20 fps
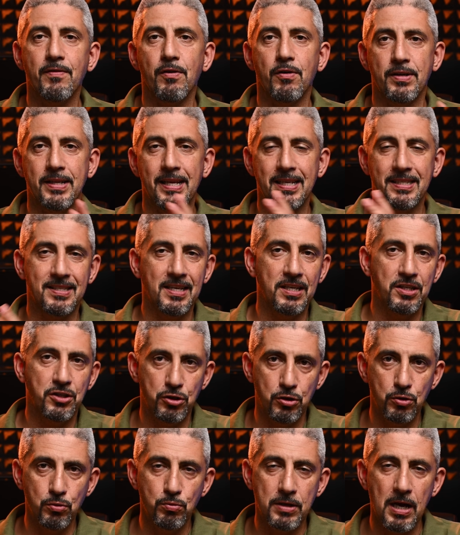or an
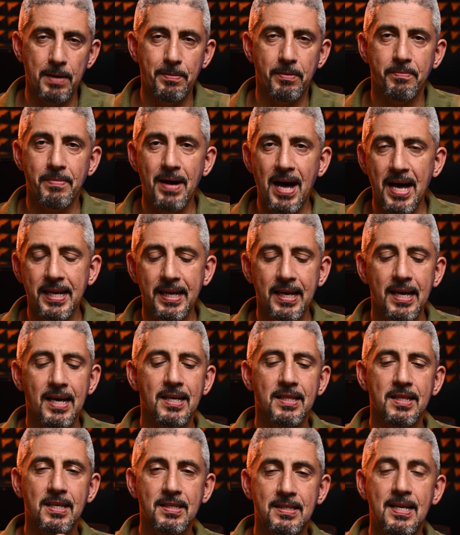XH2 type of body,
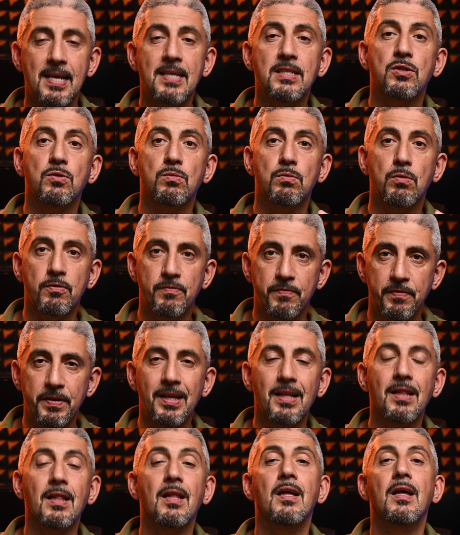this lens would
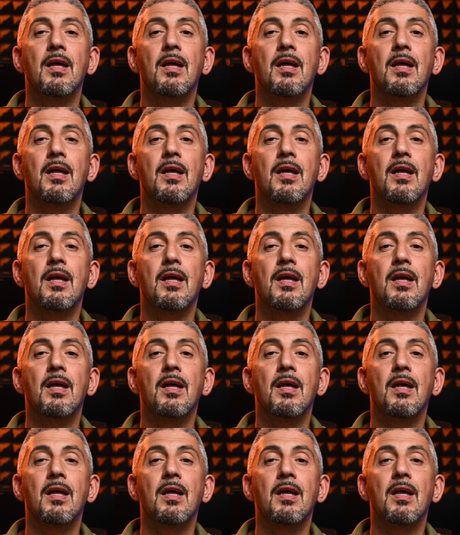feel